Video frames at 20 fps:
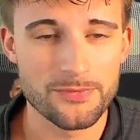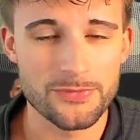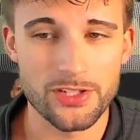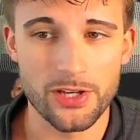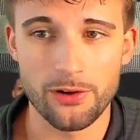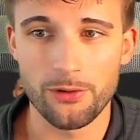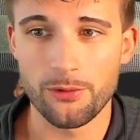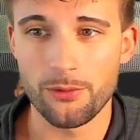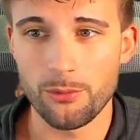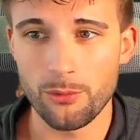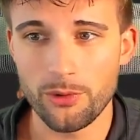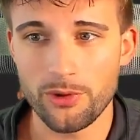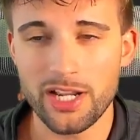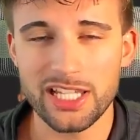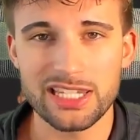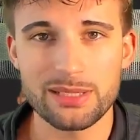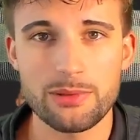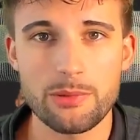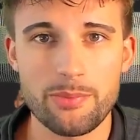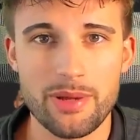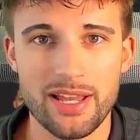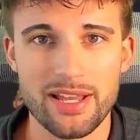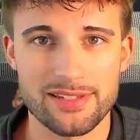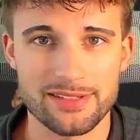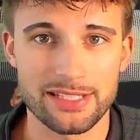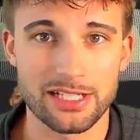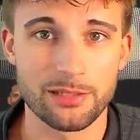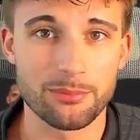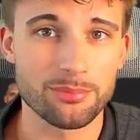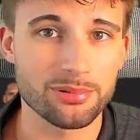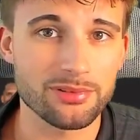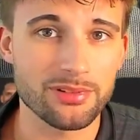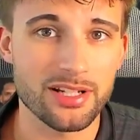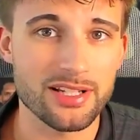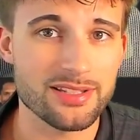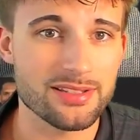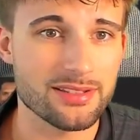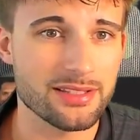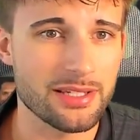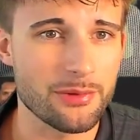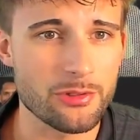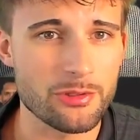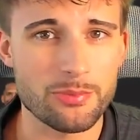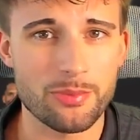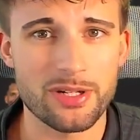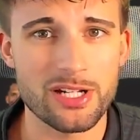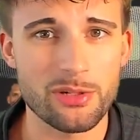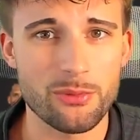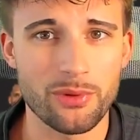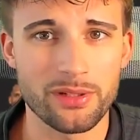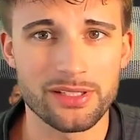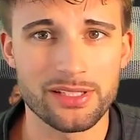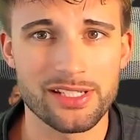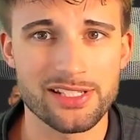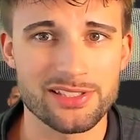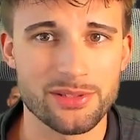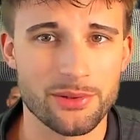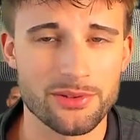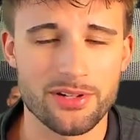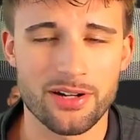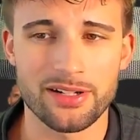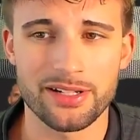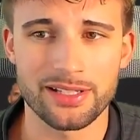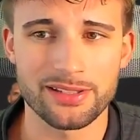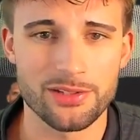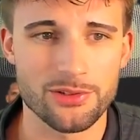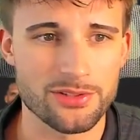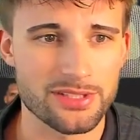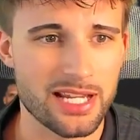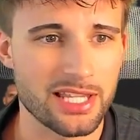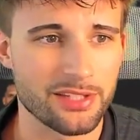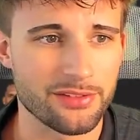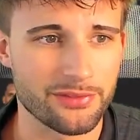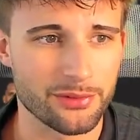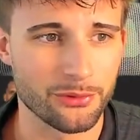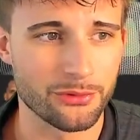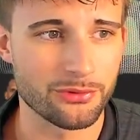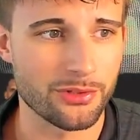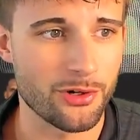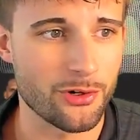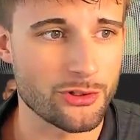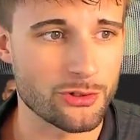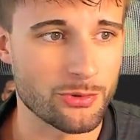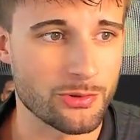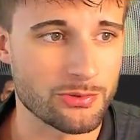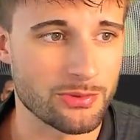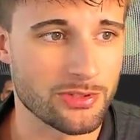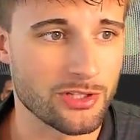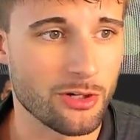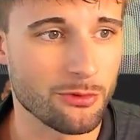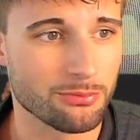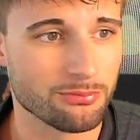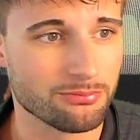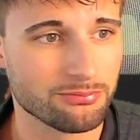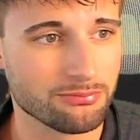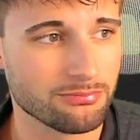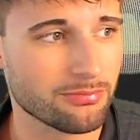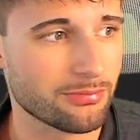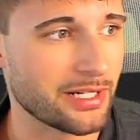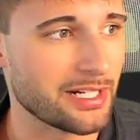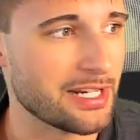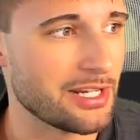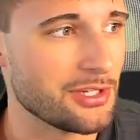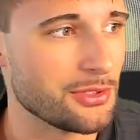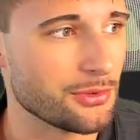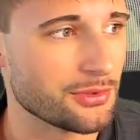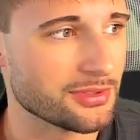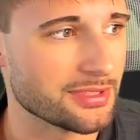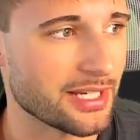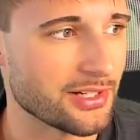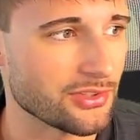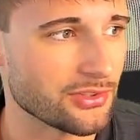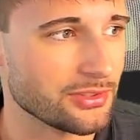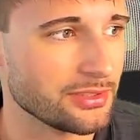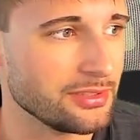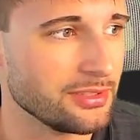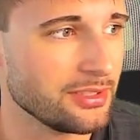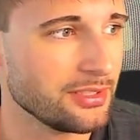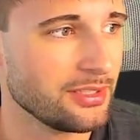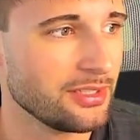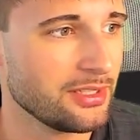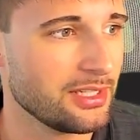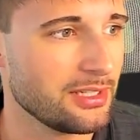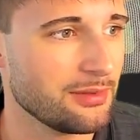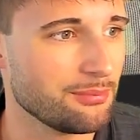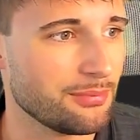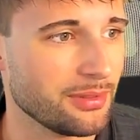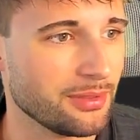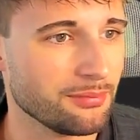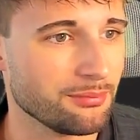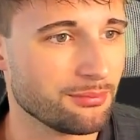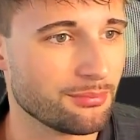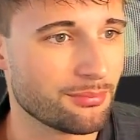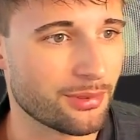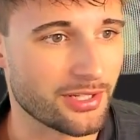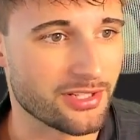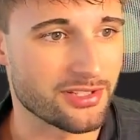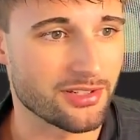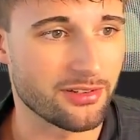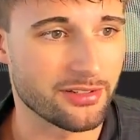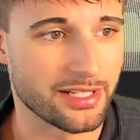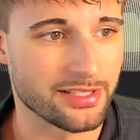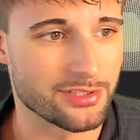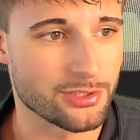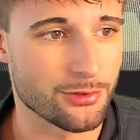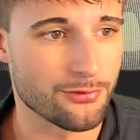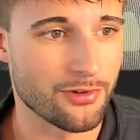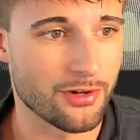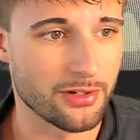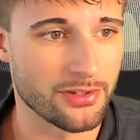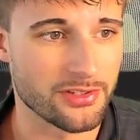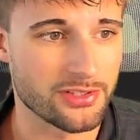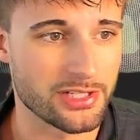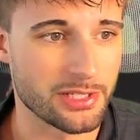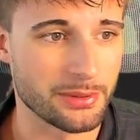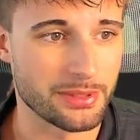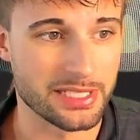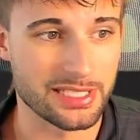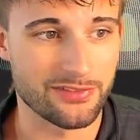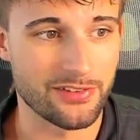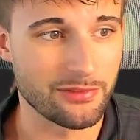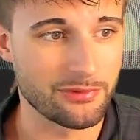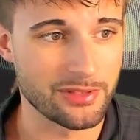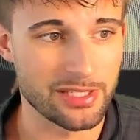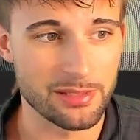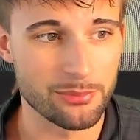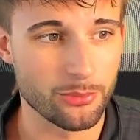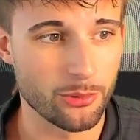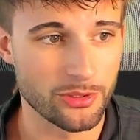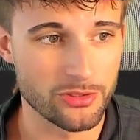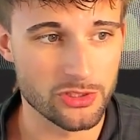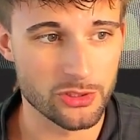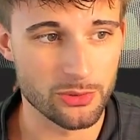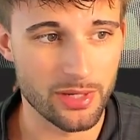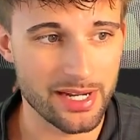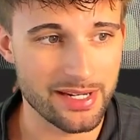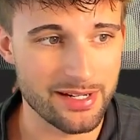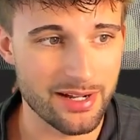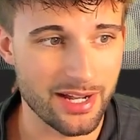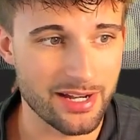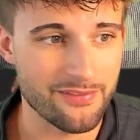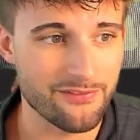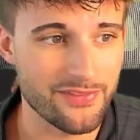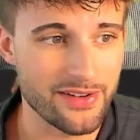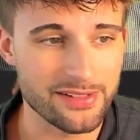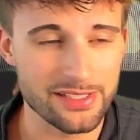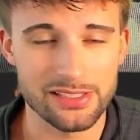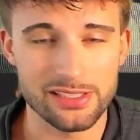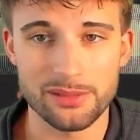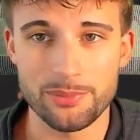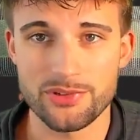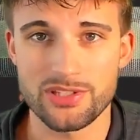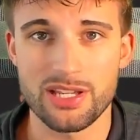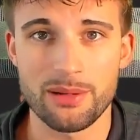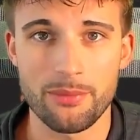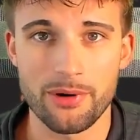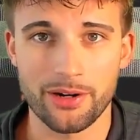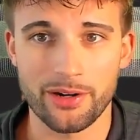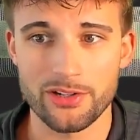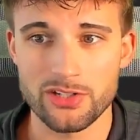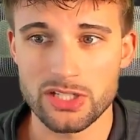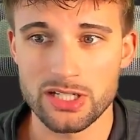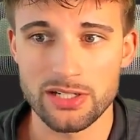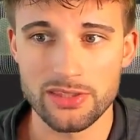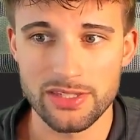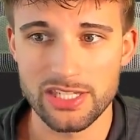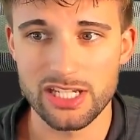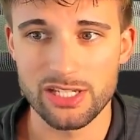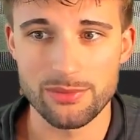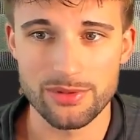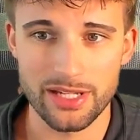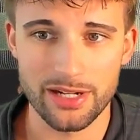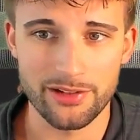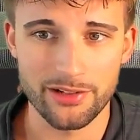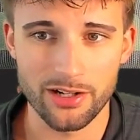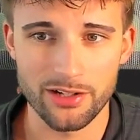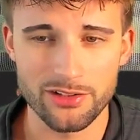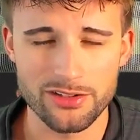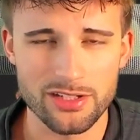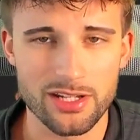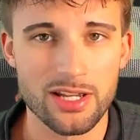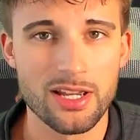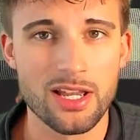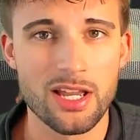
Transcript: So we'll cut them a pass there. Plus, it was pretty windy, so it's hard to get those down the field throws, which we know Brandon Ayuk has actually been pretty solid at so far this year with his 15.2 ADOT, 53% market share of the team's air yards.